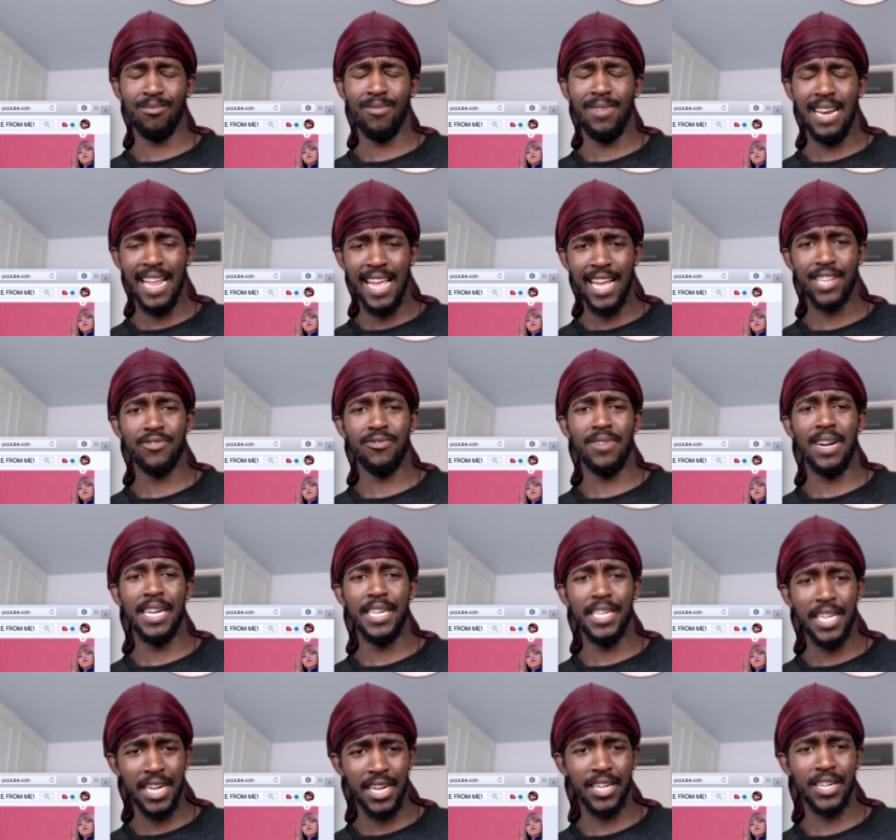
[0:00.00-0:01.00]
legs right
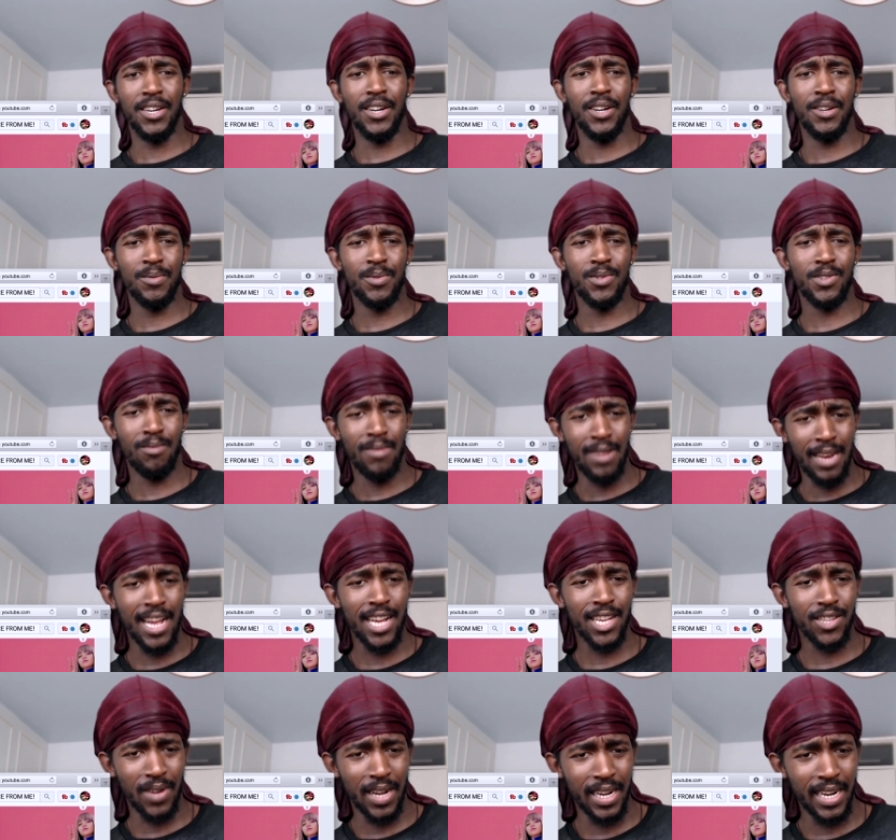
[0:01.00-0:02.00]
there, girl. Some
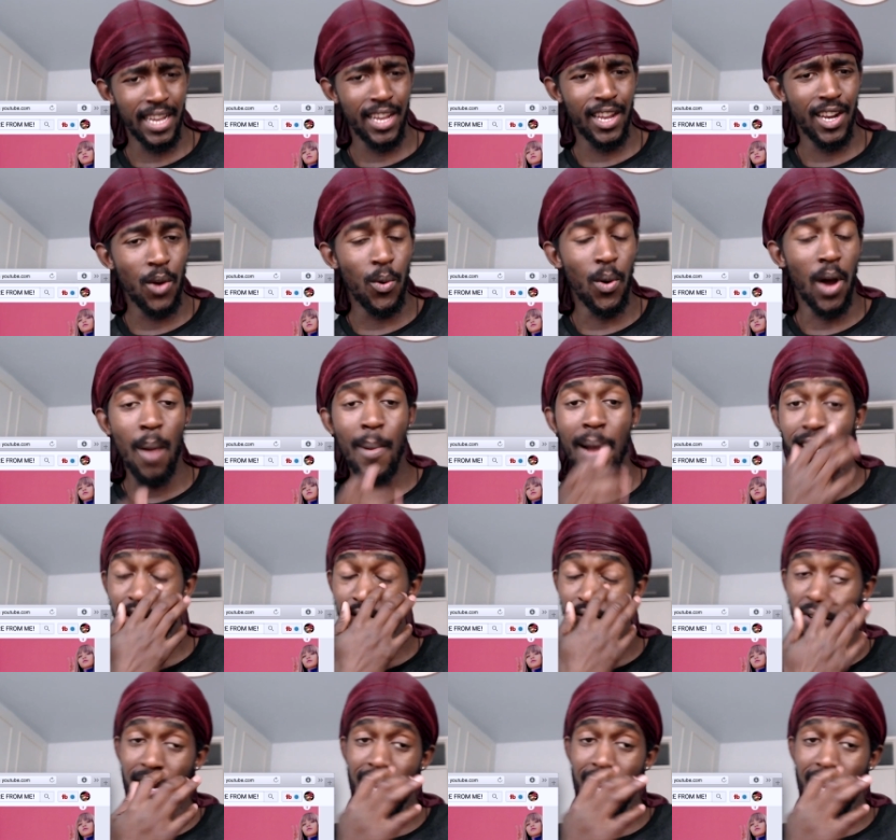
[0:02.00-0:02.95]
legs right there. You know what? I'm actually really